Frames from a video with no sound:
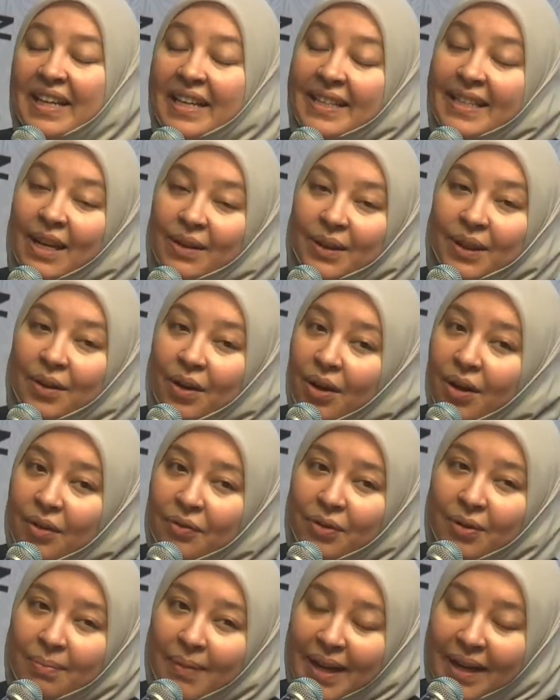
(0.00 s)
Down the hall
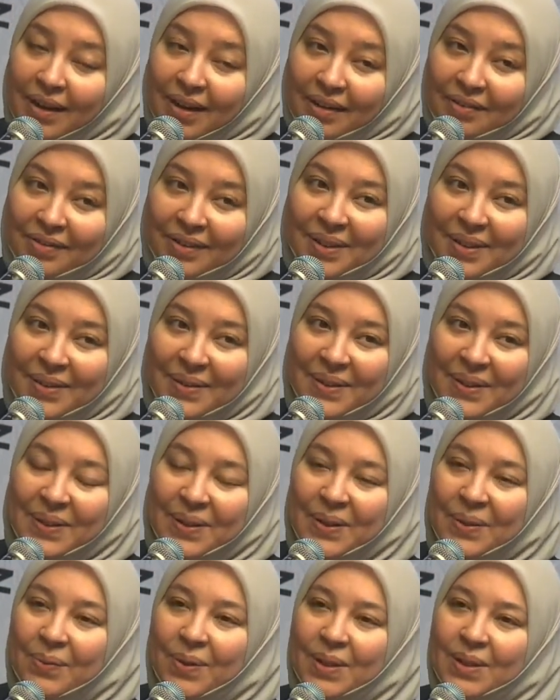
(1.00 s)
from my office
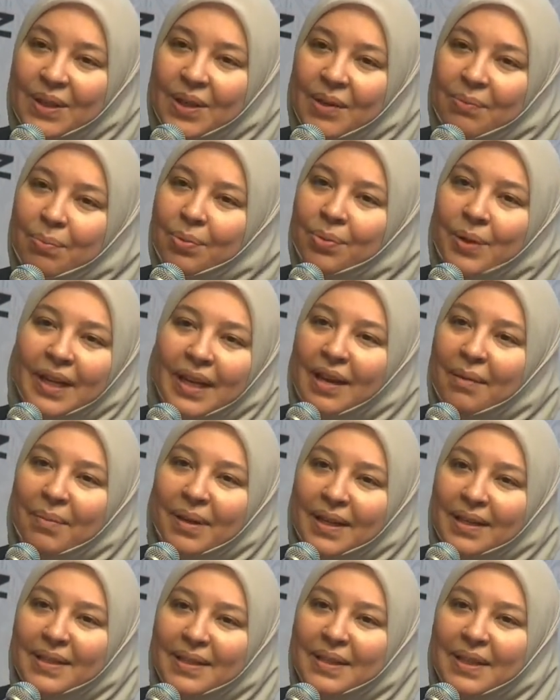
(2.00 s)
was the
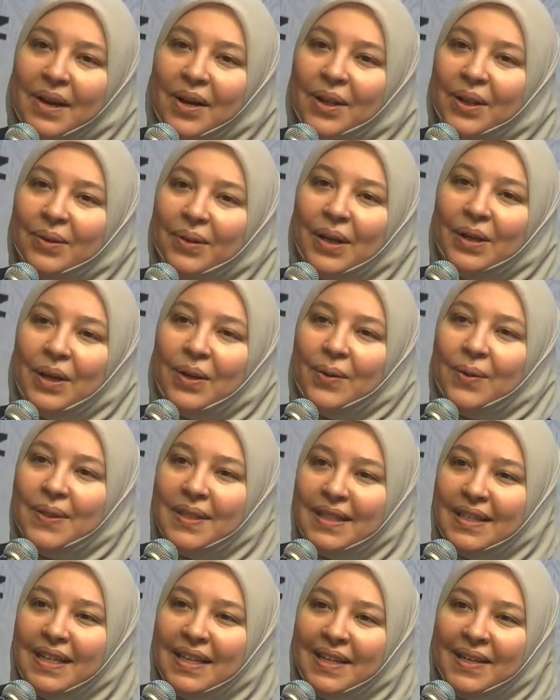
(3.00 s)
preeminent scholar on
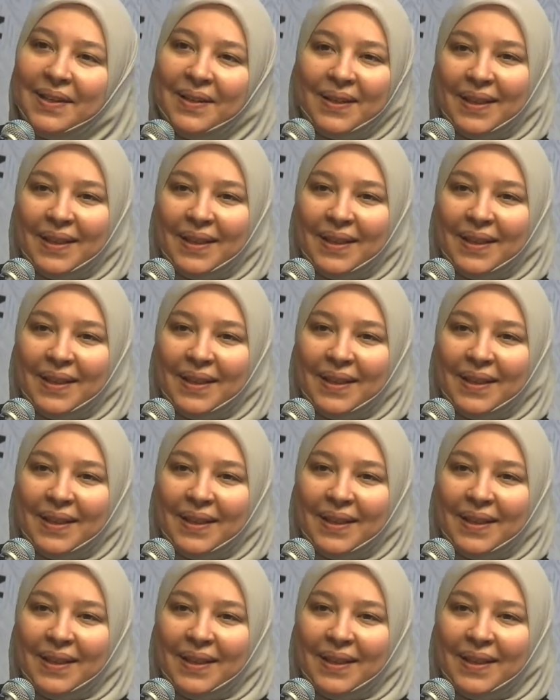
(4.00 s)
OCD